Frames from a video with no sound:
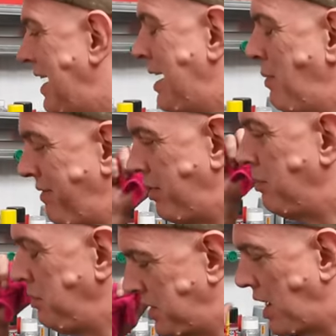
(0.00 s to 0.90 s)
However,
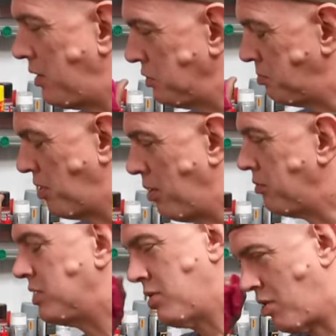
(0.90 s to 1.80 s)
my scales
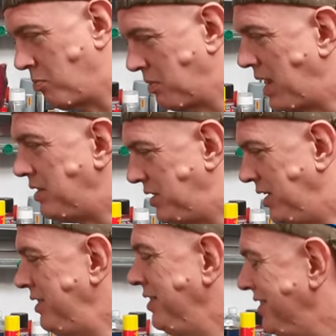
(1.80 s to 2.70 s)
broke, so I'm
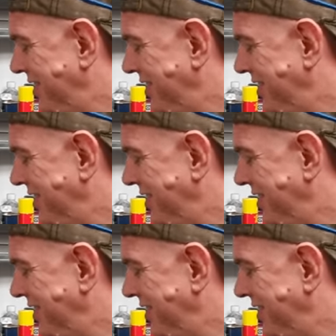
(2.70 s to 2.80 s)
guessing.